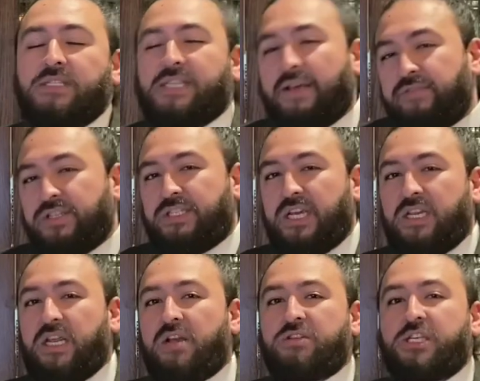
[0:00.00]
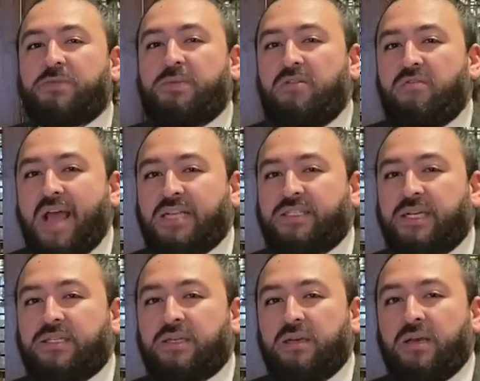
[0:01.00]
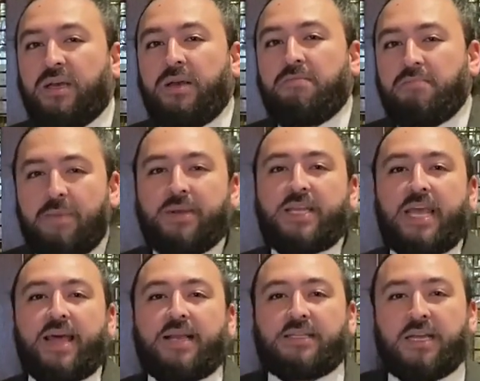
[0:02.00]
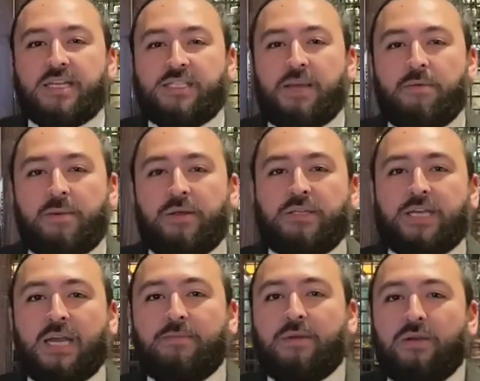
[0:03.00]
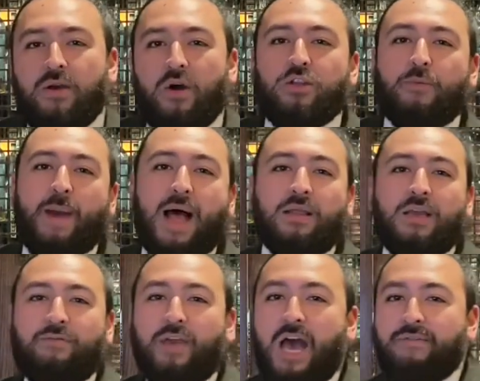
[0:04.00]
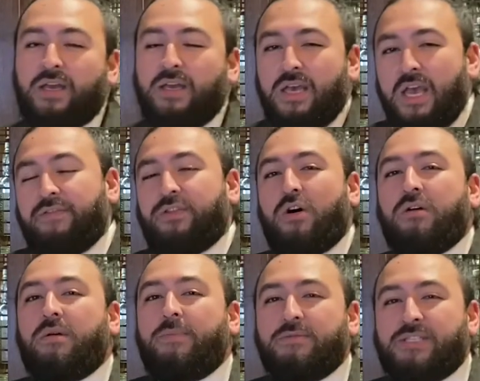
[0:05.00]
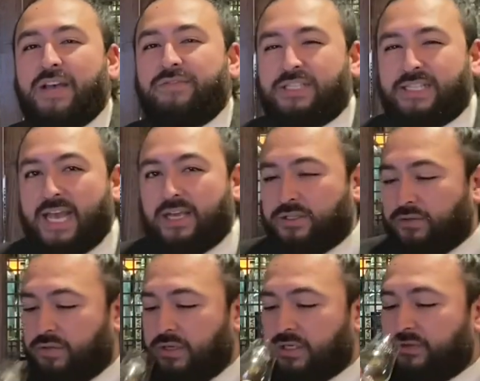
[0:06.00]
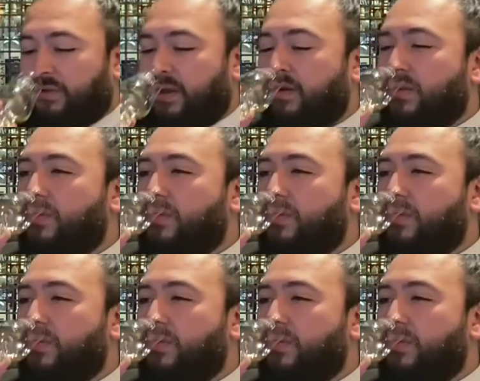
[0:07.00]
17 years it's been rested, maybe take that the same amount of time on your palate if you have it. If not, about 7 seconds will do you just fine.